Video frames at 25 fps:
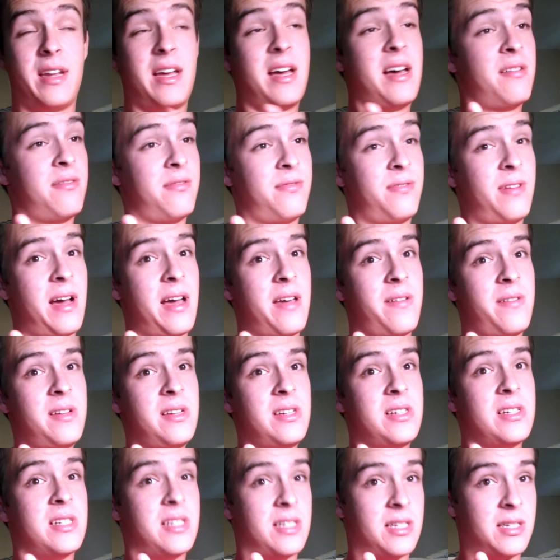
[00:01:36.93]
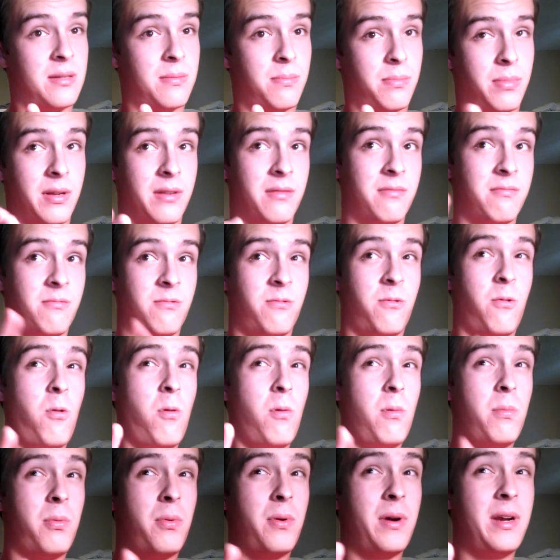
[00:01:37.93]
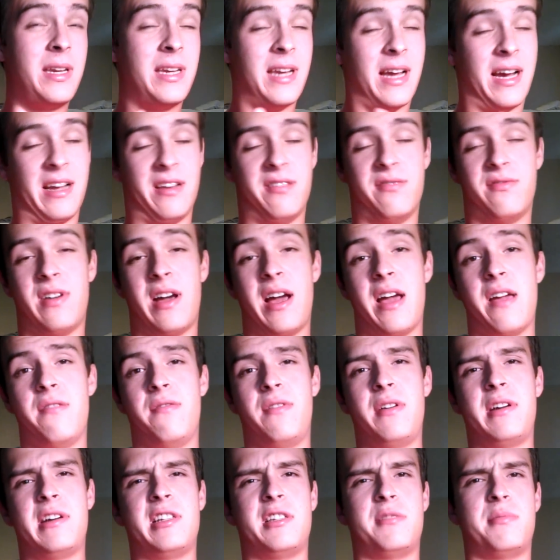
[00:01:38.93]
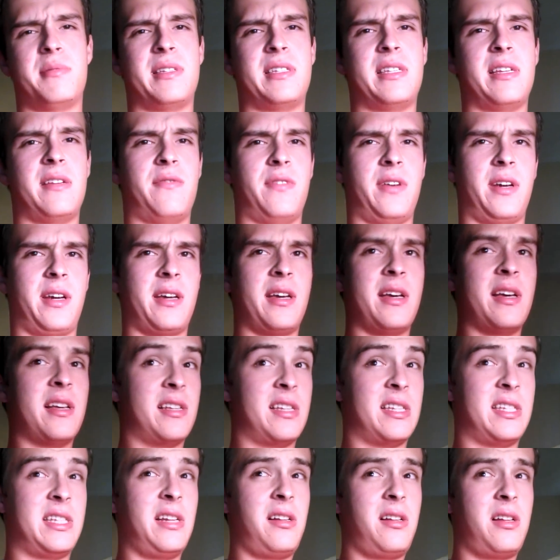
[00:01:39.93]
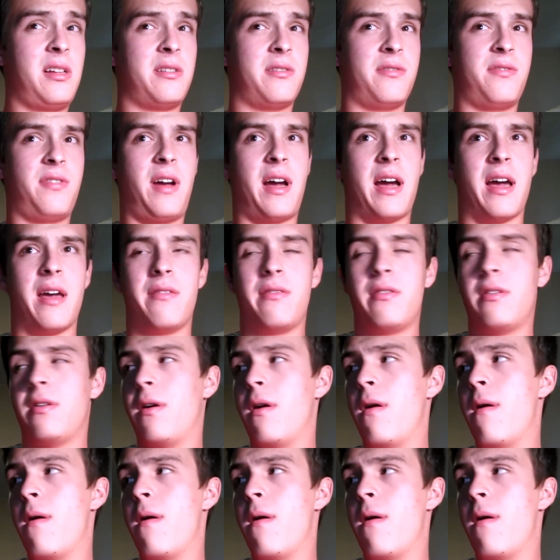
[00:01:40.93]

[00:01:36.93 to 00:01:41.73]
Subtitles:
Not 5 inches, but 4.95. Very specific. Still under 5.